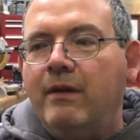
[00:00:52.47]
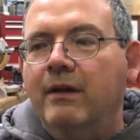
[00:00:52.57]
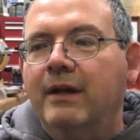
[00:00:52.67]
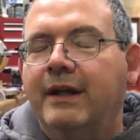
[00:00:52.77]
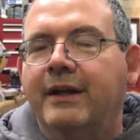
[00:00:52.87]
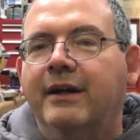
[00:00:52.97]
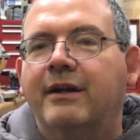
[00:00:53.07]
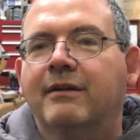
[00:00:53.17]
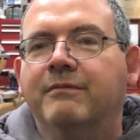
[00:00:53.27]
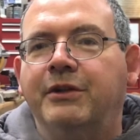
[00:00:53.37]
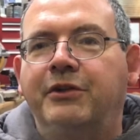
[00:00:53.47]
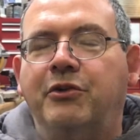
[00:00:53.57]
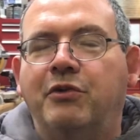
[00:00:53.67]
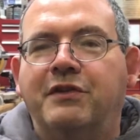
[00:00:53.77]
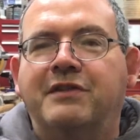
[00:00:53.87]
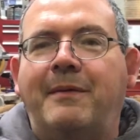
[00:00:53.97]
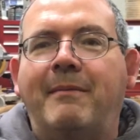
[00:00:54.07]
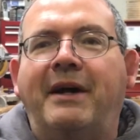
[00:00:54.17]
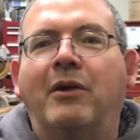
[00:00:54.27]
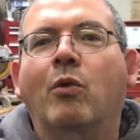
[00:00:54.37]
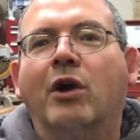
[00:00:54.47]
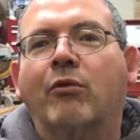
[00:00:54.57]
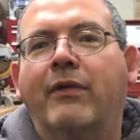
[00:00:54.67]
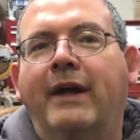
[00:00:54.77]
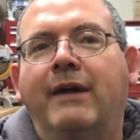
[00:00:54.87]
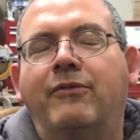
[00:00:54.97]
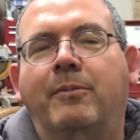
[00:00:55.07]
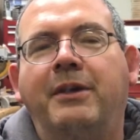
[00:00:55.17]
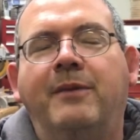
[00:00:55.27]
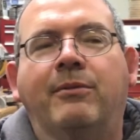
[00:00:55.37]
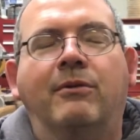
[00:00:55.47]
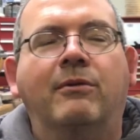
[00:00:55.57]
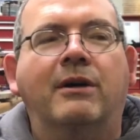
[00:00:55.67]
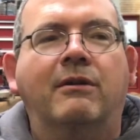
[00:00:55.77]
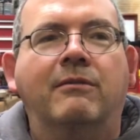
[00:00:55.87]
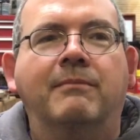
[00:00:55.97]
and uh, you're, you're doing the same amount of work with half the people well